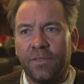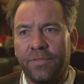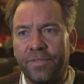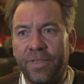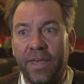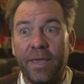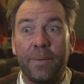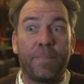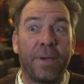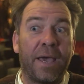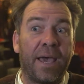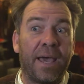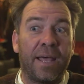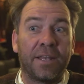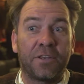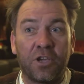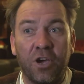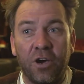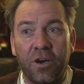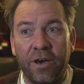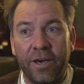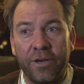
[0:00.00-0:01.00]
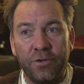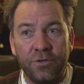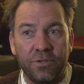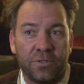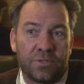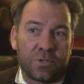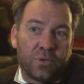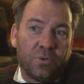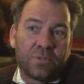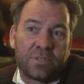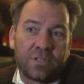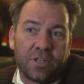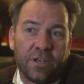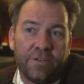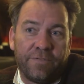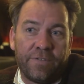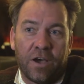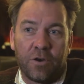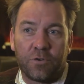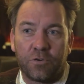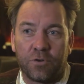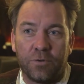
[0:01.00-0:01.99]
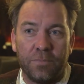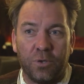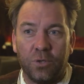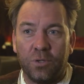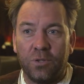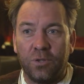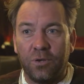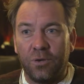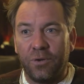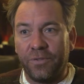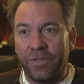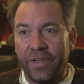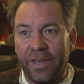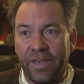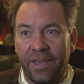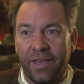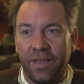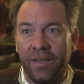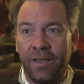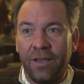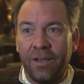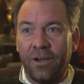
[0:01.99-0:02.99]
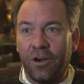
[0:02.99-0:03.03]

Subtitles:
their bad guy who's also vulnerable or their